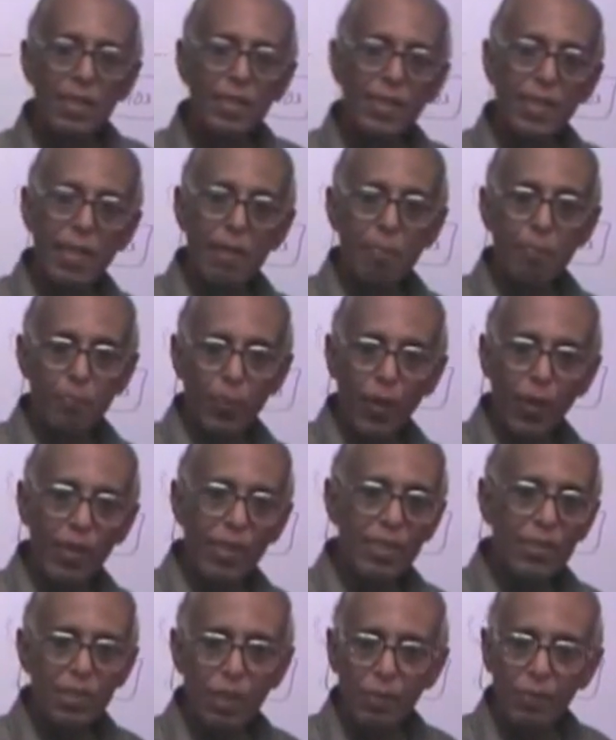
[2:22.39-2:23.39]
the
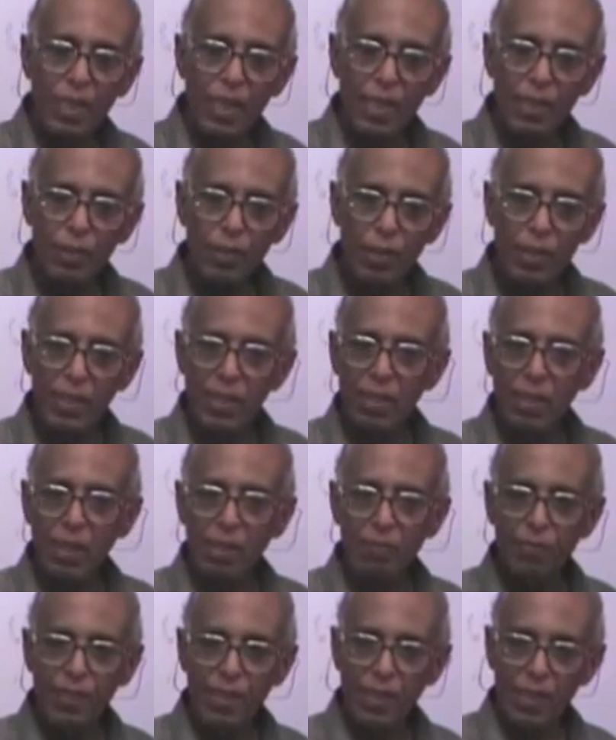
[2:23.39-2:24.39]
importance of electronic
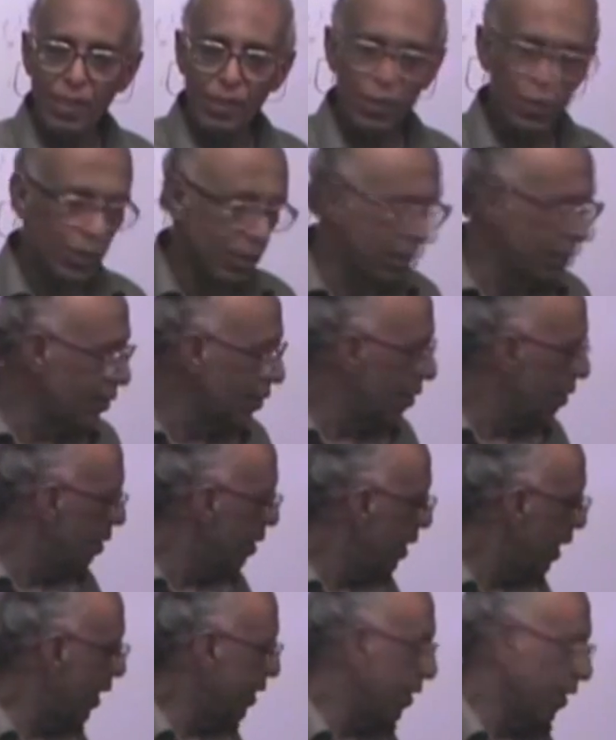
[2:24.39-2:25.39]
configuration
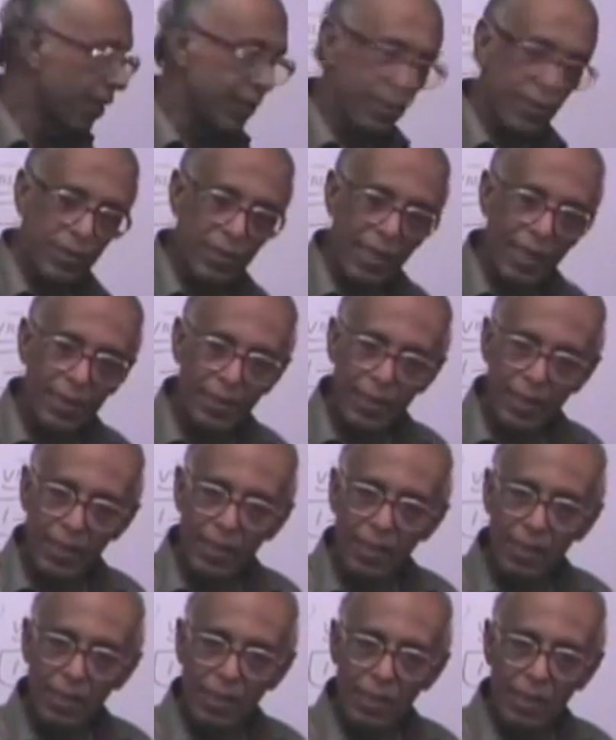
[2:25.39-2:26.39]
and
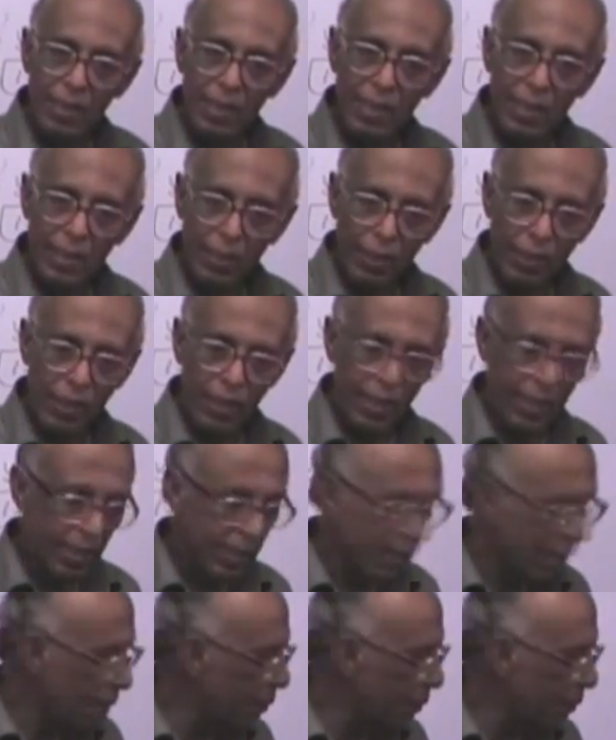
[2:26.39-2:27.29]
understanding inorganic